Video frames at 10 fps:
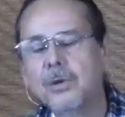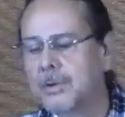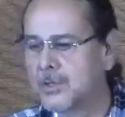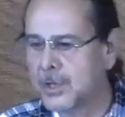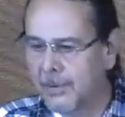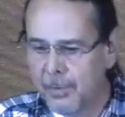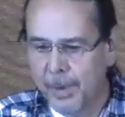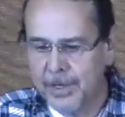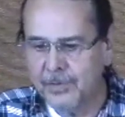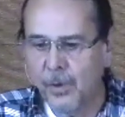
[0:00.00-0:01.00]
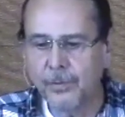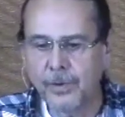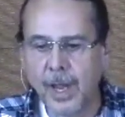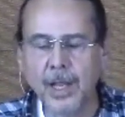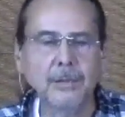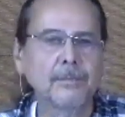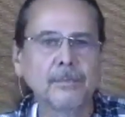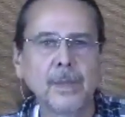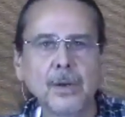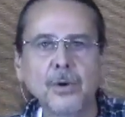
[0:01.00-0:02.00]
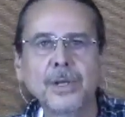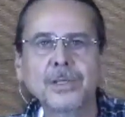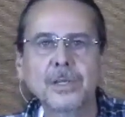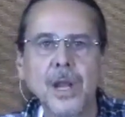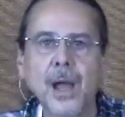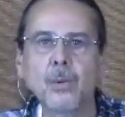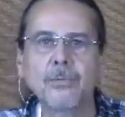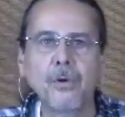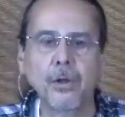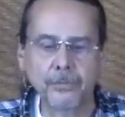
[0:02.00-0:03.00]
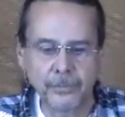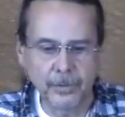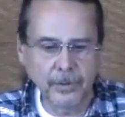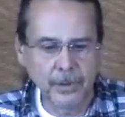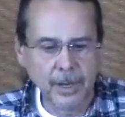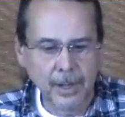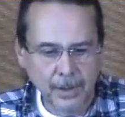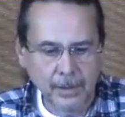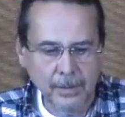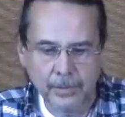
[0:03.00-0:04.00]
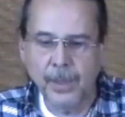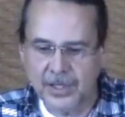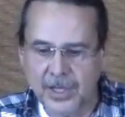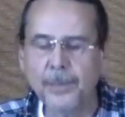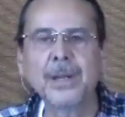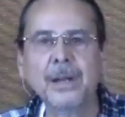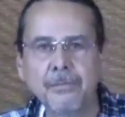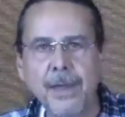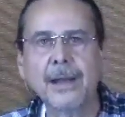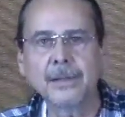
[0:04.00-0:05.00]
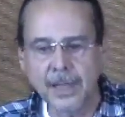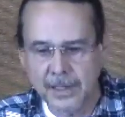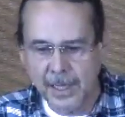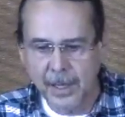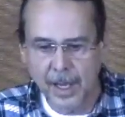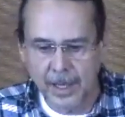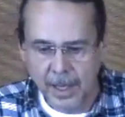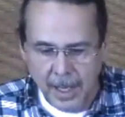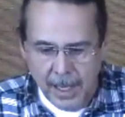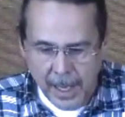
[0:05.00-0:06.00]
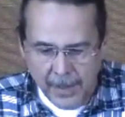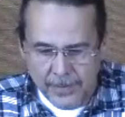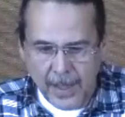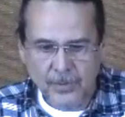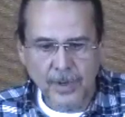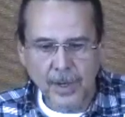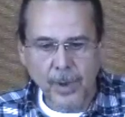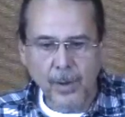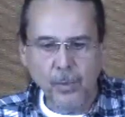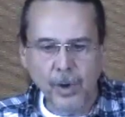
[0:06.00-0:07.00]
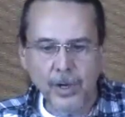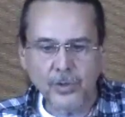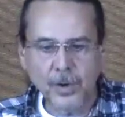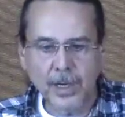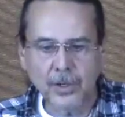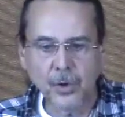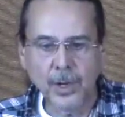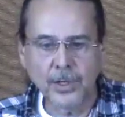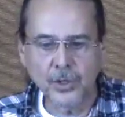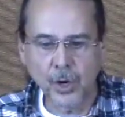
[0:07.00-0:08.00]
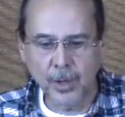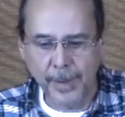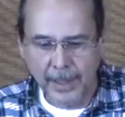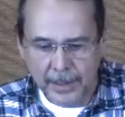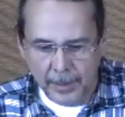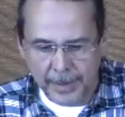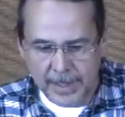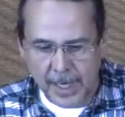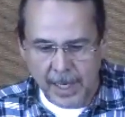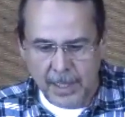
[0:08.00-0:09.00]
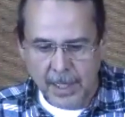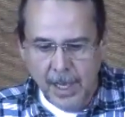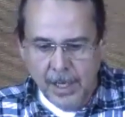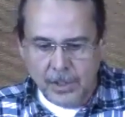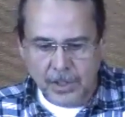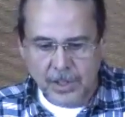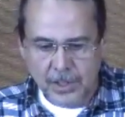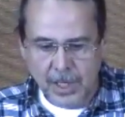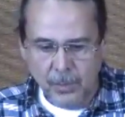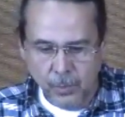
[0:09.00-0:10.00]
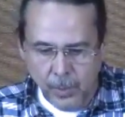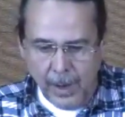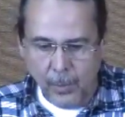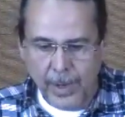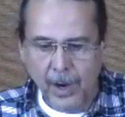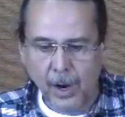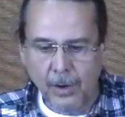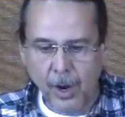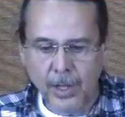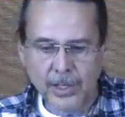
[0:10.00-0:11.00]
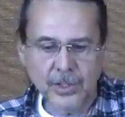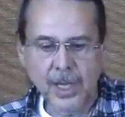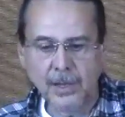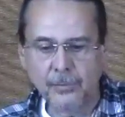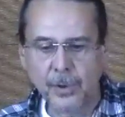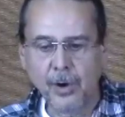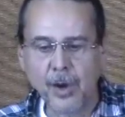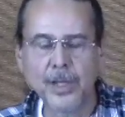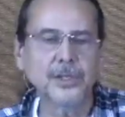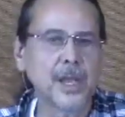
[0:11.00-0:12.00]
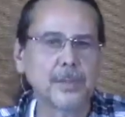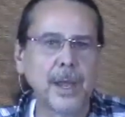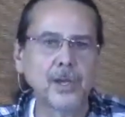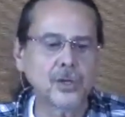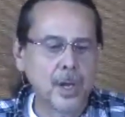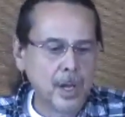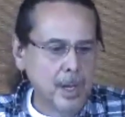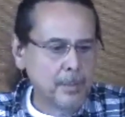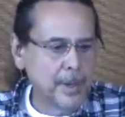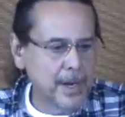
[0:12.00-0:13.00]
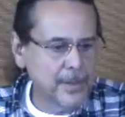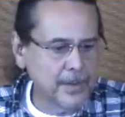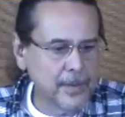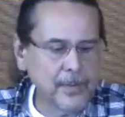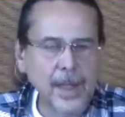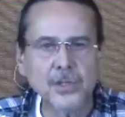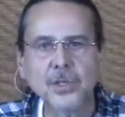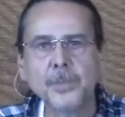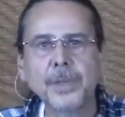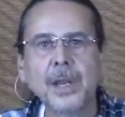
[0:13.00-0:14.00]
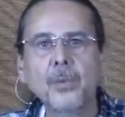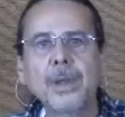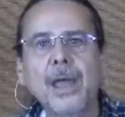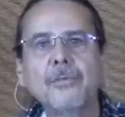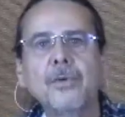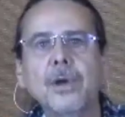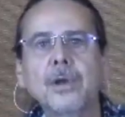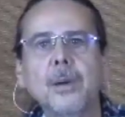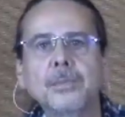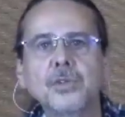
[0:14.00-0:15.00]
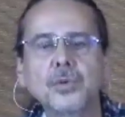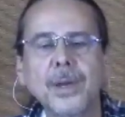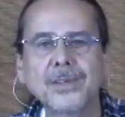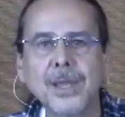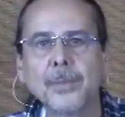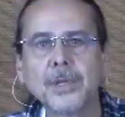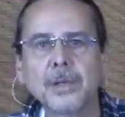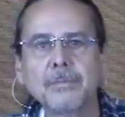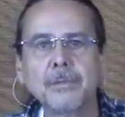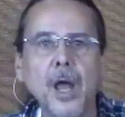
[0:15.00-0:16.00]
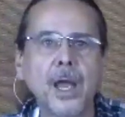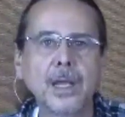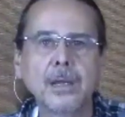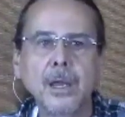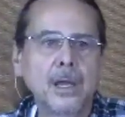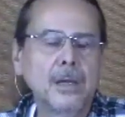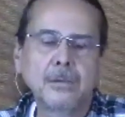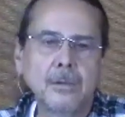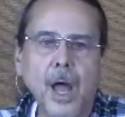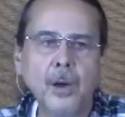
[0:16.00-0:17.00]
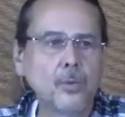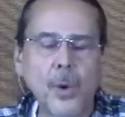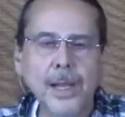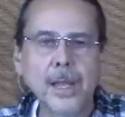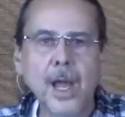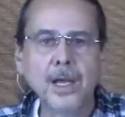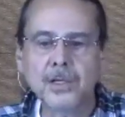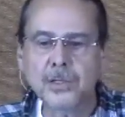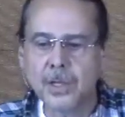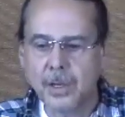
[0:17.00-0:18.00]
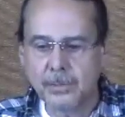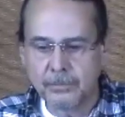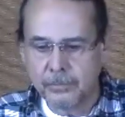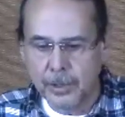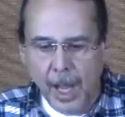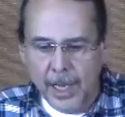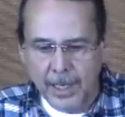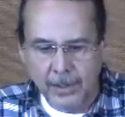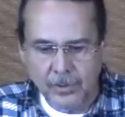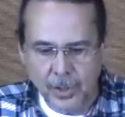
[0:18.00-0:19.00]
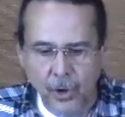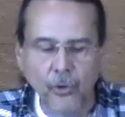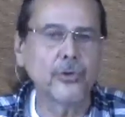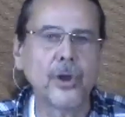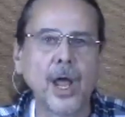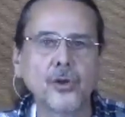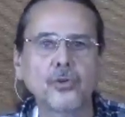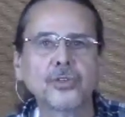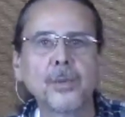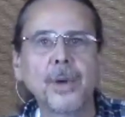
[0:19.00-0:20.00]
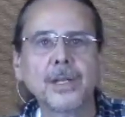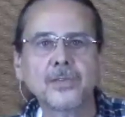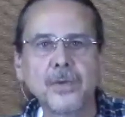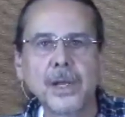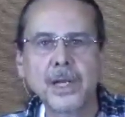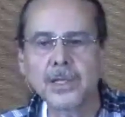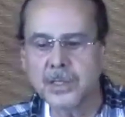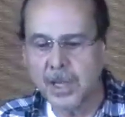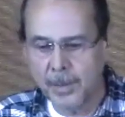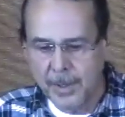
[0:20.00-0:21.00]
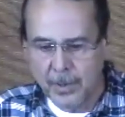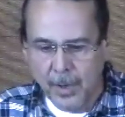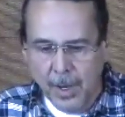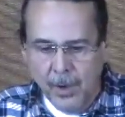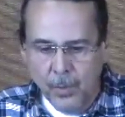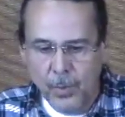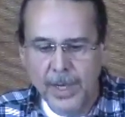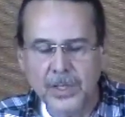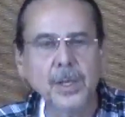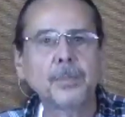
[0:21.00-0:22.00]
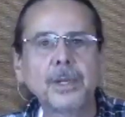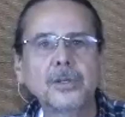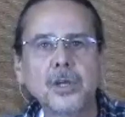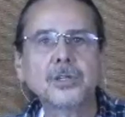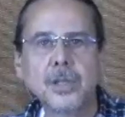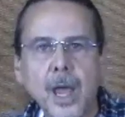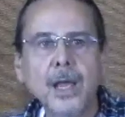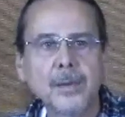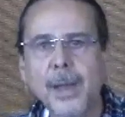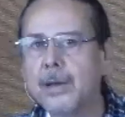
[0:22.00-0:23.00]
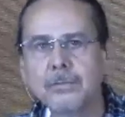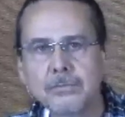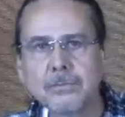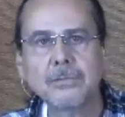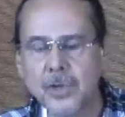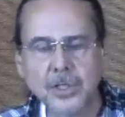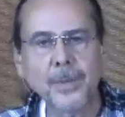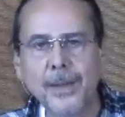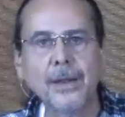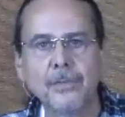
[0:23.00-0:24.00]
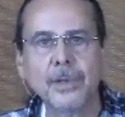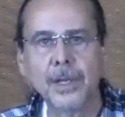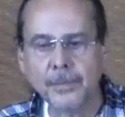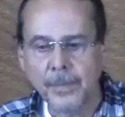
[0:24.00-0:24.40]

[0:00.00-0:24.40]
Is it everybody's fault for lying, or is it our fault for th- accepting the fact that they lie? And that's really what I wanted to try to go ahead and talk about a little bit tonight, just to see where we are on the sa- if we're on the same page. But I think that that's something that we have uh, come to accept: lying, li- white lies, uh, lying to hurt, not hurt somebody's feelings. I mean, we simply just lie about just about everything.